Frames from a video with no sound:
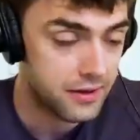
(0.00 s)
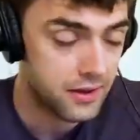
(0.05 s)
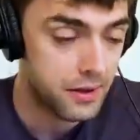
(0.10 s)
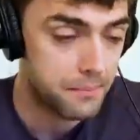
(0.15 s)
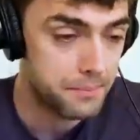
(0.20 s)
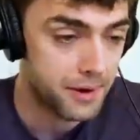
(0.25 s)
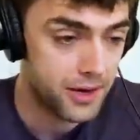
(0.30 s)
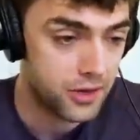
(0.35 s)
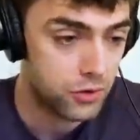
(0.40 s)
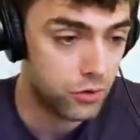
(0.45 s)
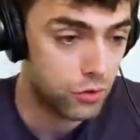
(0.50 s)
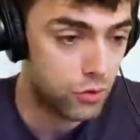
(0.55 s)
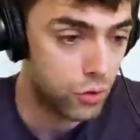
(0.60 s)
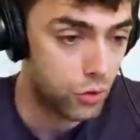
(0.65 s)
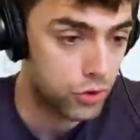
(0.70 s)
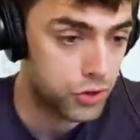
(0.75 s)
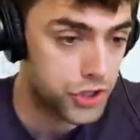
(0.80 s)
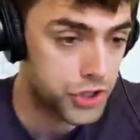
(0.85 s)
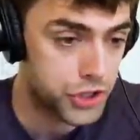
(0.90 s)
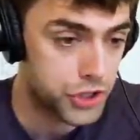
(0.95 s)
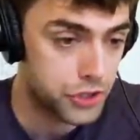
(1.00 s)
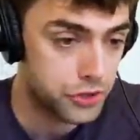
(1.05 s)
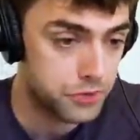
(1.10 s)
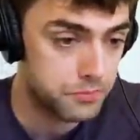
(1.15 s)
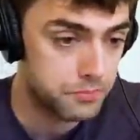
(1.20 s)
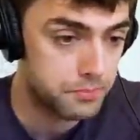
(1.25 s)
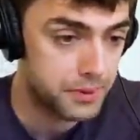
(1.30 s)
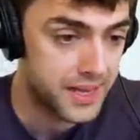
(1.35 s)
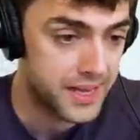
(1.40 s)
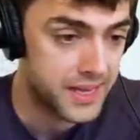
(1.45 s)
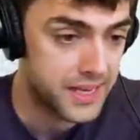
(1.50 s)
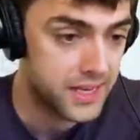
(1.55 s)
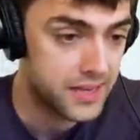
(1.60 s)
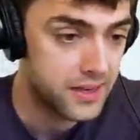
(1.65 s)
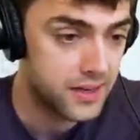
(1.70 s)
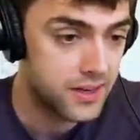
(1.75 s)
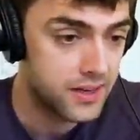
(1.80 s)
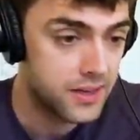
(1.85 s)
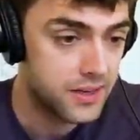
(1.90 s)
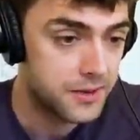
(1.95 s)
umbilical cord shouldn't be
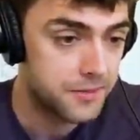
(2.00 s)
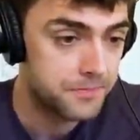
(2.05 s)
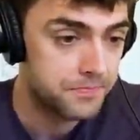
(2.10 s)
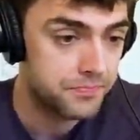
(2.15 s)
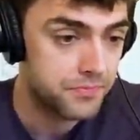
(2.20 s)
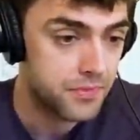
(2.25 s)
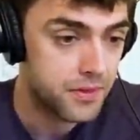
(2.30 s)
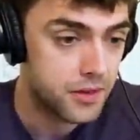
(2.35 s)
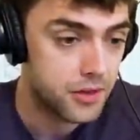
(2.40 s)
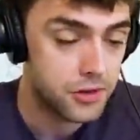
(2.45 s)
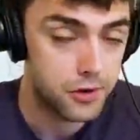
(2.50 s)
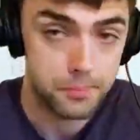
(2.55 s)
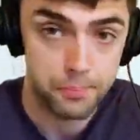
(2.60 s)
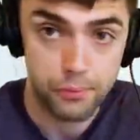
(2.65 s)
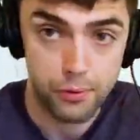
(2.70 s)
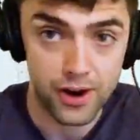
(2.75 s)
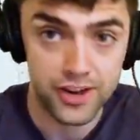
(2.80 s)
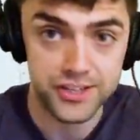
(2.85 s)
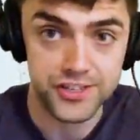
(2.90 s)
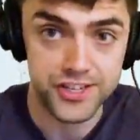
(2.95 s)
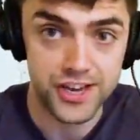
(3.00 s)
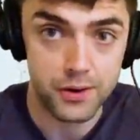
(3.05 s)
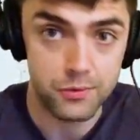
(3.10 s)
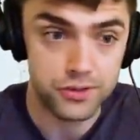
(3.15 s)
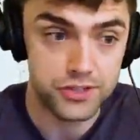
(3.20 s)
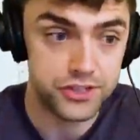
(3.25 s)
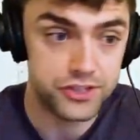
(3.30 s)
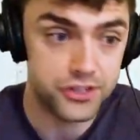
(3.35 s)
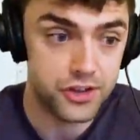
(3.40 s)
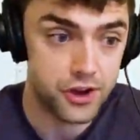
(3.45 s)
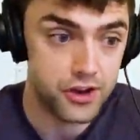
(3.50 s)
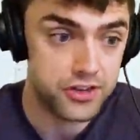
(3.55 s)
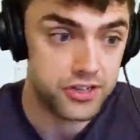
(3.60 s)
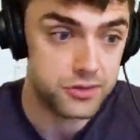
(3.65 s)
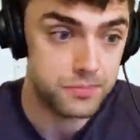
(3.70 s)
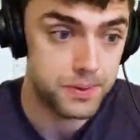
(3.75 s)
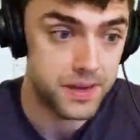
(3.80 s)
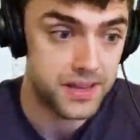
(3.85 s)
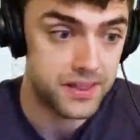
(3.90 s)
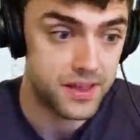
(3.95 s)
compressed yet, which is going
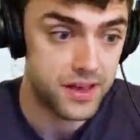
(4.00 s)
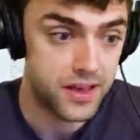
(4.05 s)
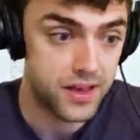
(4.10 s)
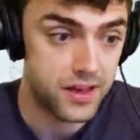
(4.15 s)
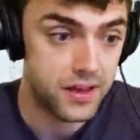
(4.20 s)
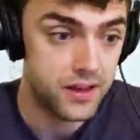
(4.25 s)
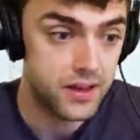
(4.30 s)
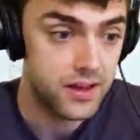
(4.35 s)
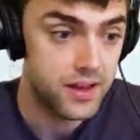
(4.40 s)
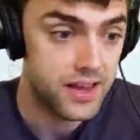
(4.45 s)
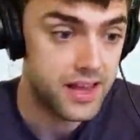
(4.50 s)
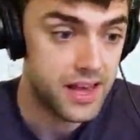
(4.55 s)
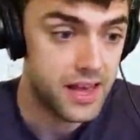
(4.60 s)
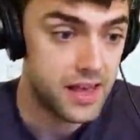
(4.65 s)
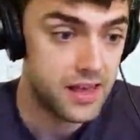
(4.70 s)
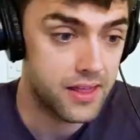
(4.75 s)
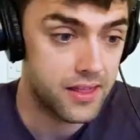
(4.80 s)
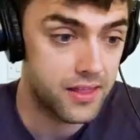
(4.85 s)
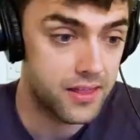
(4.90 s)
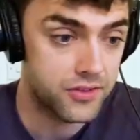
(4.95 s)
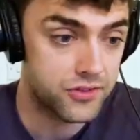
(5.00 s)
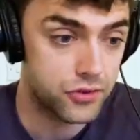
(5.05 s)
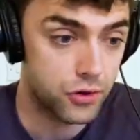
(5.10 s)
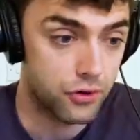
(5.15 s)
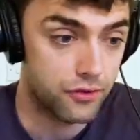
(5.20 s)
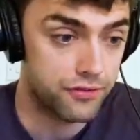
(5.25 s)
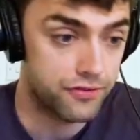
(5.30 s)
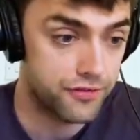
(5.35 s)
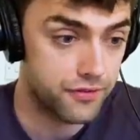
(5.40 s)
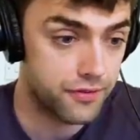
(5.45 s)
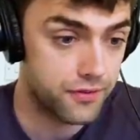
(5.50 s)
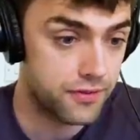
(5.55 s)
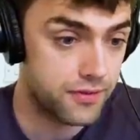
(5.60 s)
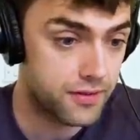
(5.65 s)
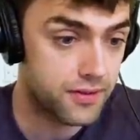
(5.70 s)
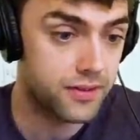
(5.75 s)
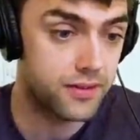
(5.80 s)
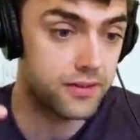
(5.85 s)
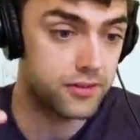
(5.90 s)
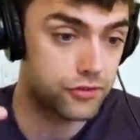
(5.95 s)
to be the sort of
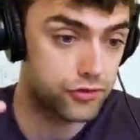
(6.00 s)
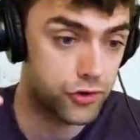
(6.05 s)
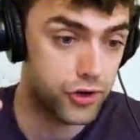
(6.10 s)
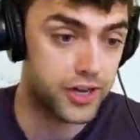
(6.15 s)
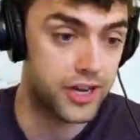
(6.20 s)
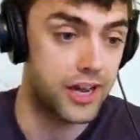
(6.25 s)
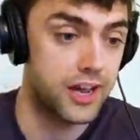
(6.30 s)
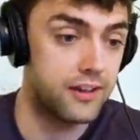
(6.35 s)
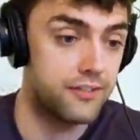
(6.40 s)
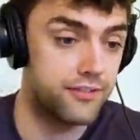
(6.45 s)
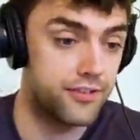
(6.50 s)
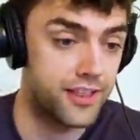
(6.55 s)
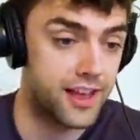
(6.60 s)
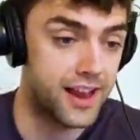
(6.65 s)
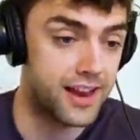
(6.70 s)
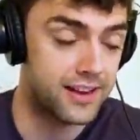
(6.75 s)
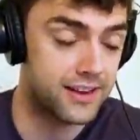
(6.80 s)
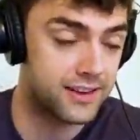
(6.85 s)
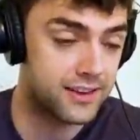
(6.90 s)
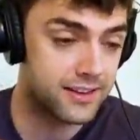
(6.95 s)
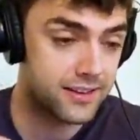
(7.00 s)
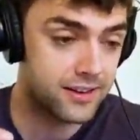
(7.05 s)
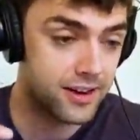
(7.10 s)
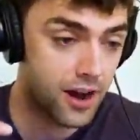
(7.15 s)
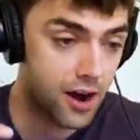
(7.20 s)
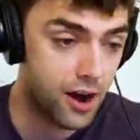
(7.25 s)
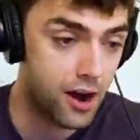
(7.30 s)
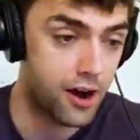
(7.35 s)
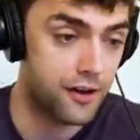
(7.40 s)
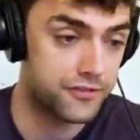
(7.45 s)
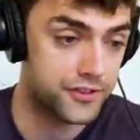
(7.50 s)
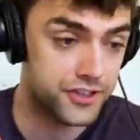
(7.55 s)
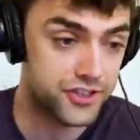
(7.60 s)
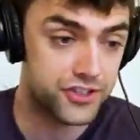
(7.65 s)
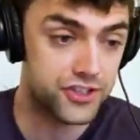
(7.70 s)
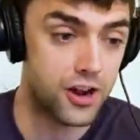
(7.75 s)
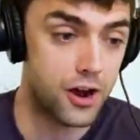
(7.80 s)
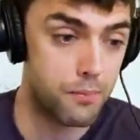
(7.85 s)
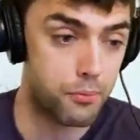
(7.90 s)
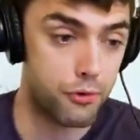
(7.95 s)
trigger for that calf to
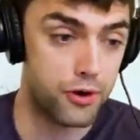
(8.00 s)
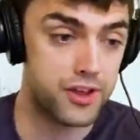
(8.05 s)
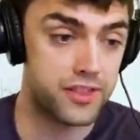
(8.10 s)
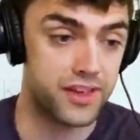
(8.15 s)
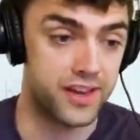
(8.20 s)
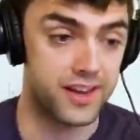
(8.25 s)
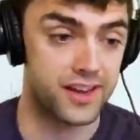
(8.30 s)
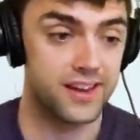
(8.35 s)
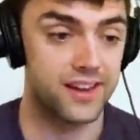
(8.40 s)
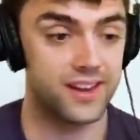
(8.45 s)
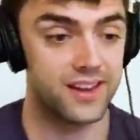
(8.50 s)
start breathing.